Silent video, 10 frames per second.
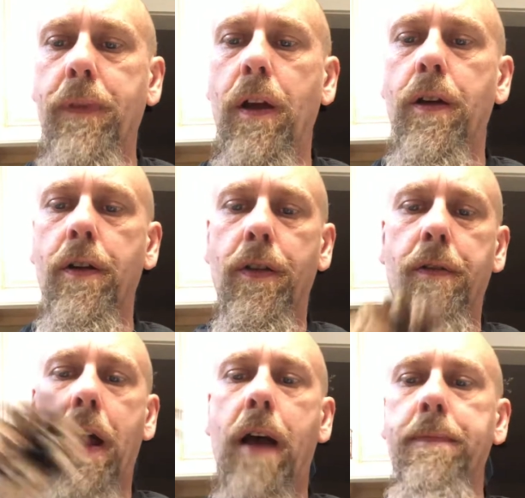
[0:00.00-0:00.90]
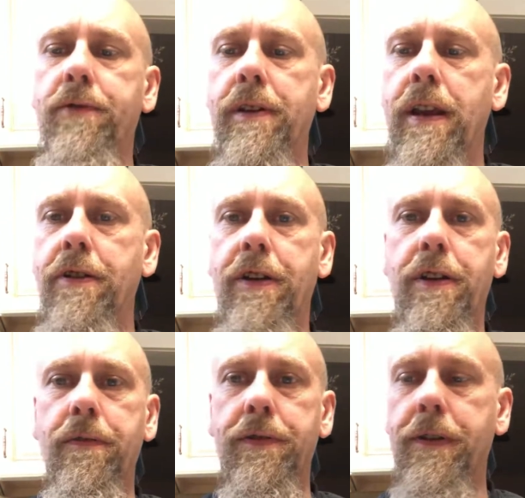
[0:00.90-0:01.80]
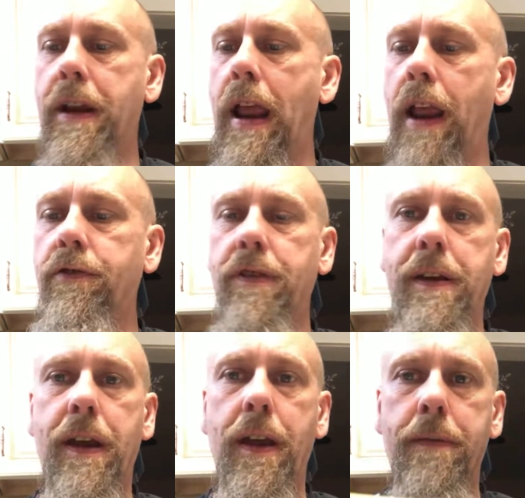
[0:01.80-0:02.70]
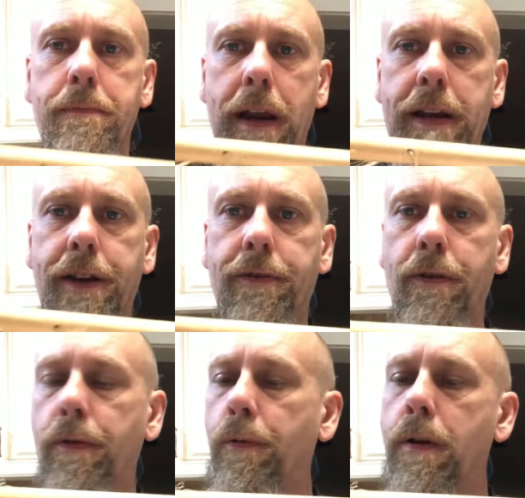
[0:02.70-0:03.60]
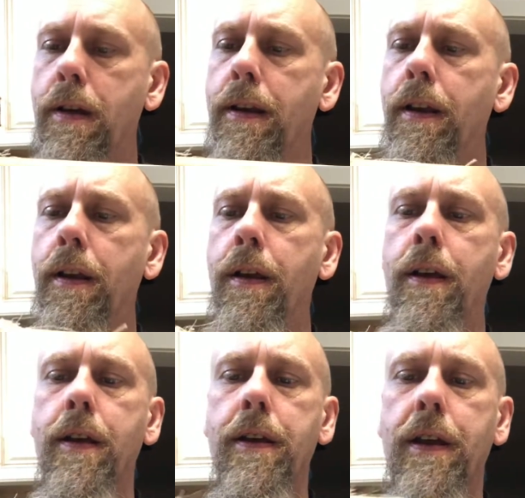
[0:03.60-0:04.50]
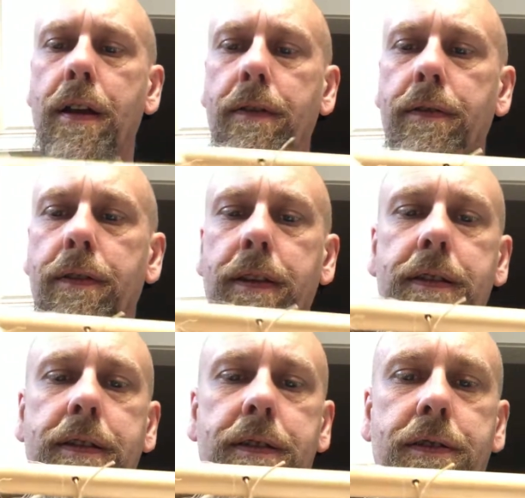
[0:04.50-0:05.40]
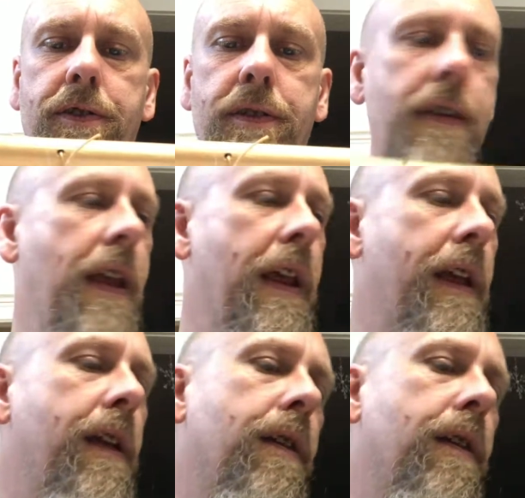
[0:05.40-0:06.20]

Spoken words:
Another option that you can do is you can actually make your own wand. Now, this is just I